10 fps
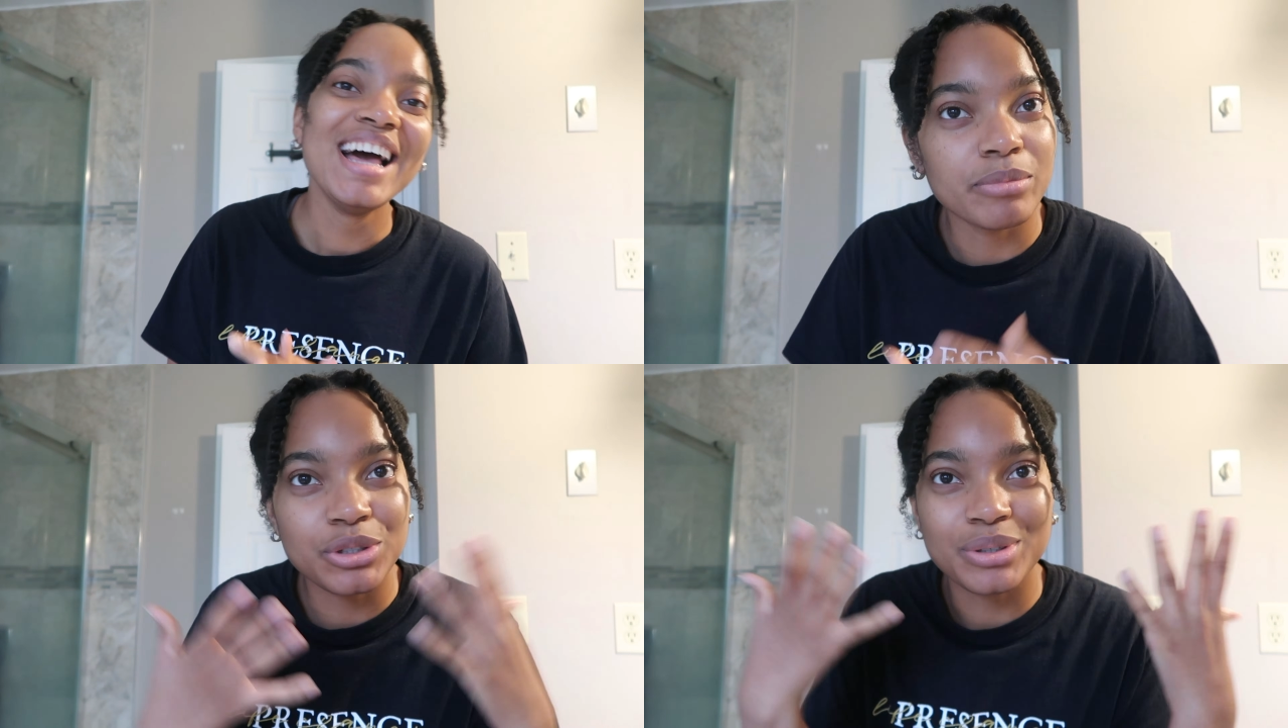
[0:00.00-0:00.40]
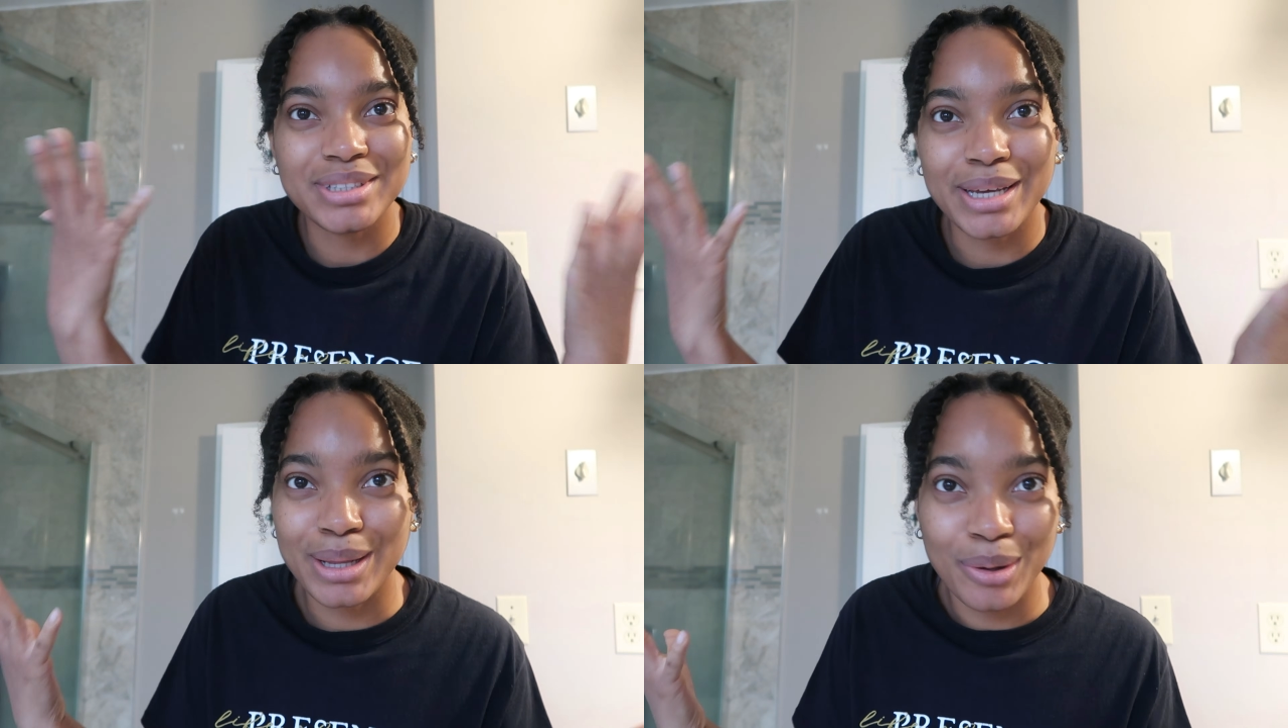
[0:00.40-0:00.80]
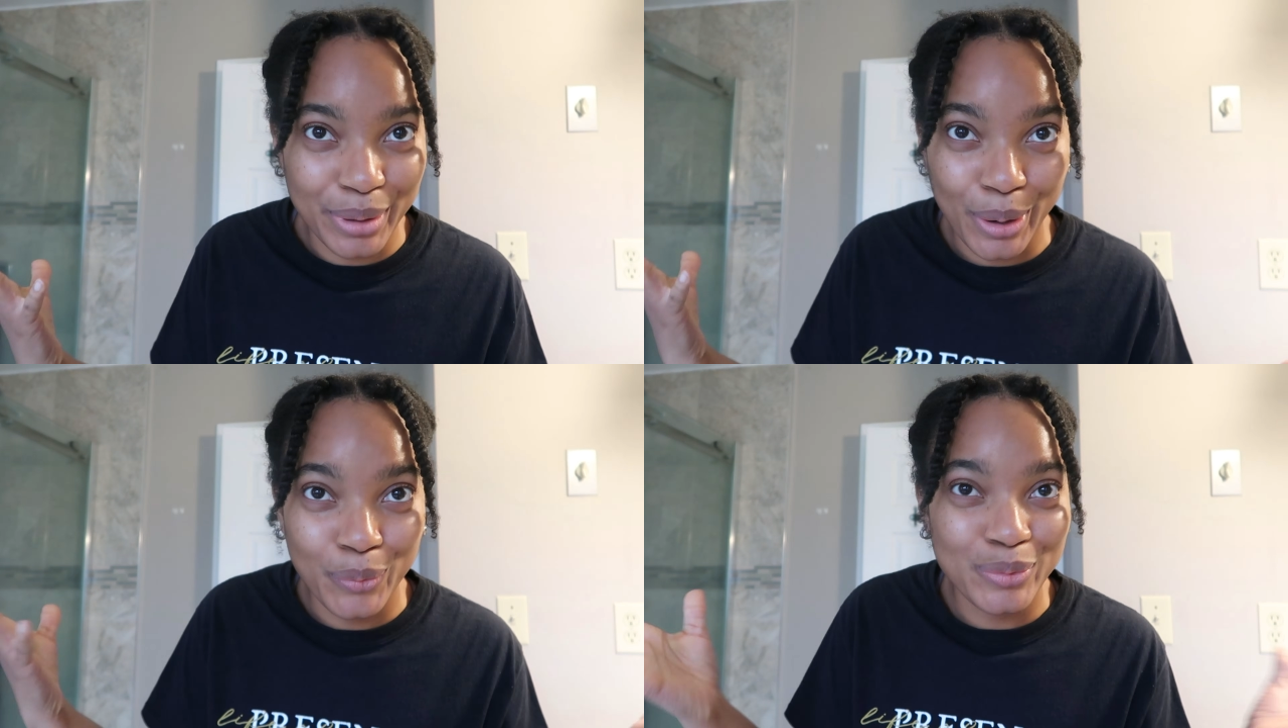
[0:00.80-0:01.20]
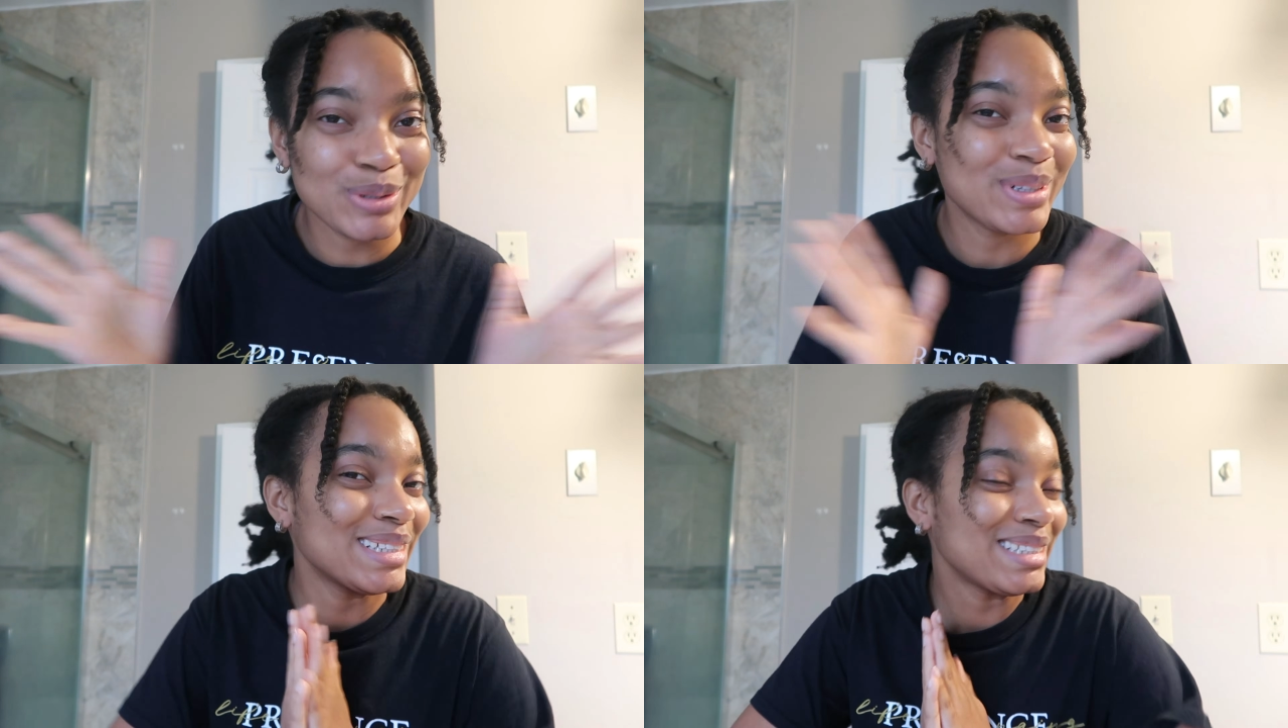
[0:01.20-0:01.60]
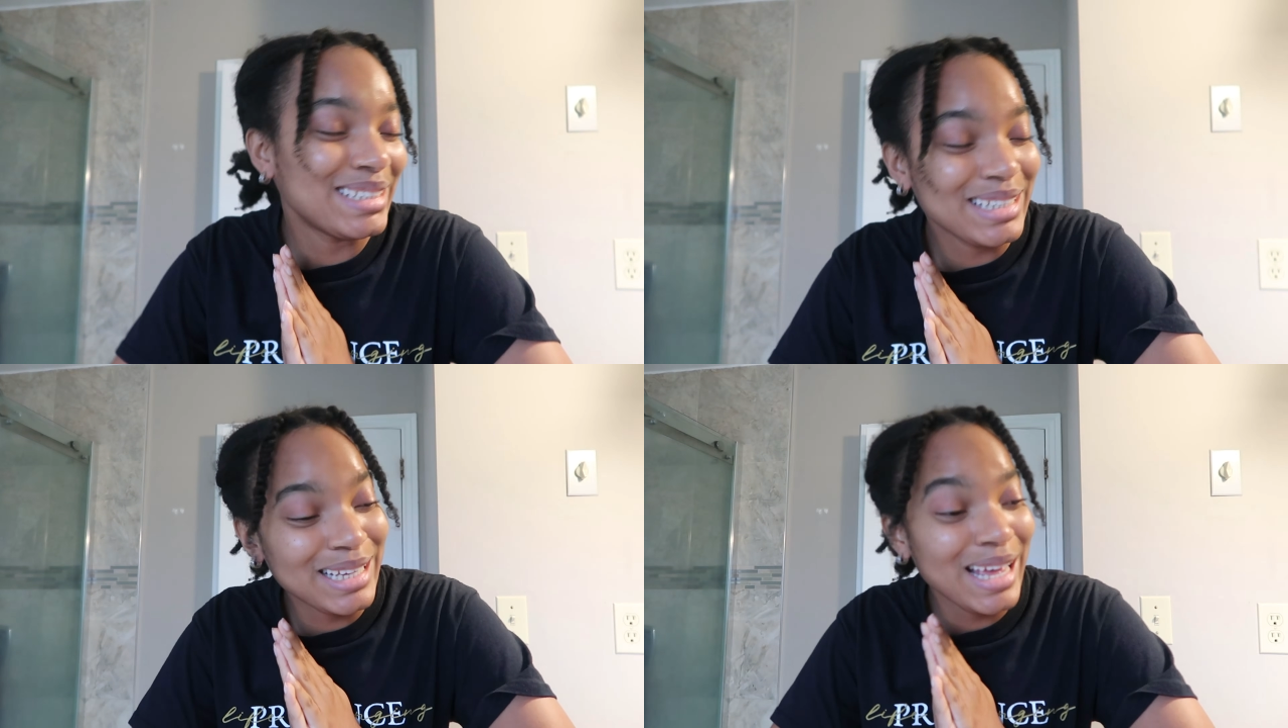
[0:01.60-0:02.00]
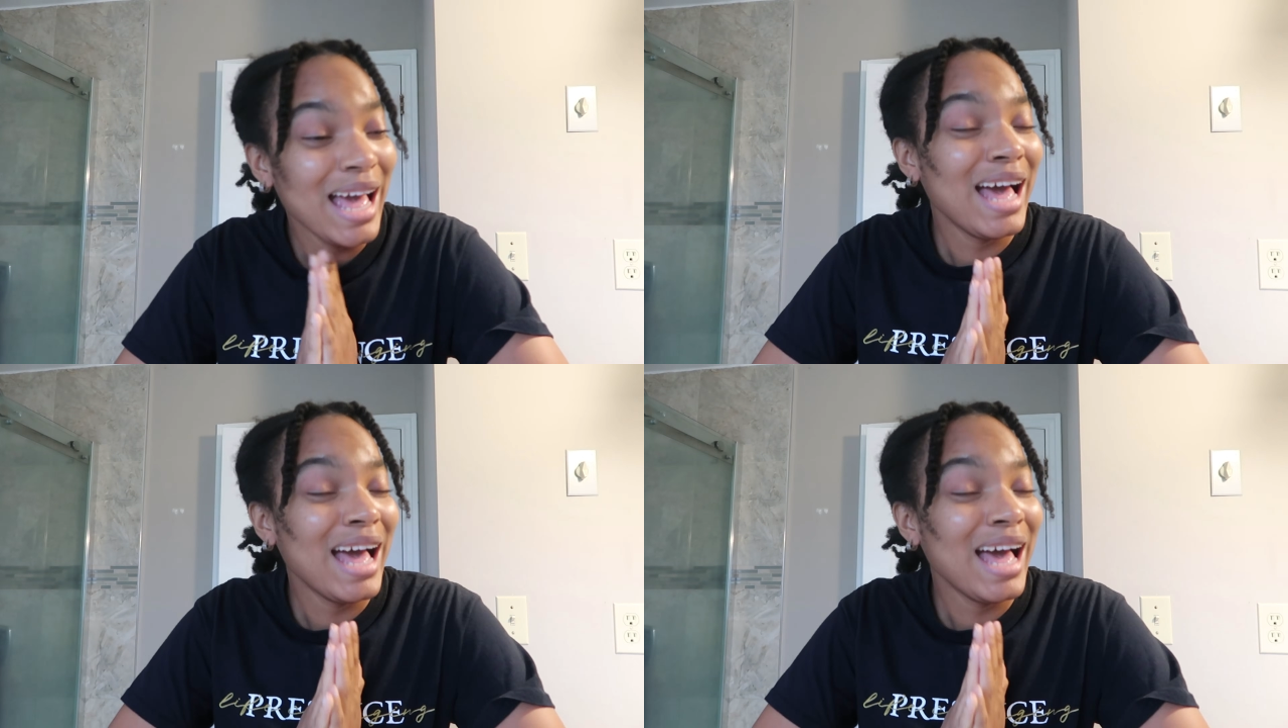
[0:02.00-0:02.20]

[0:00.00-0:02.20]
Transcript: I'm just gonna take it out now, so let's see.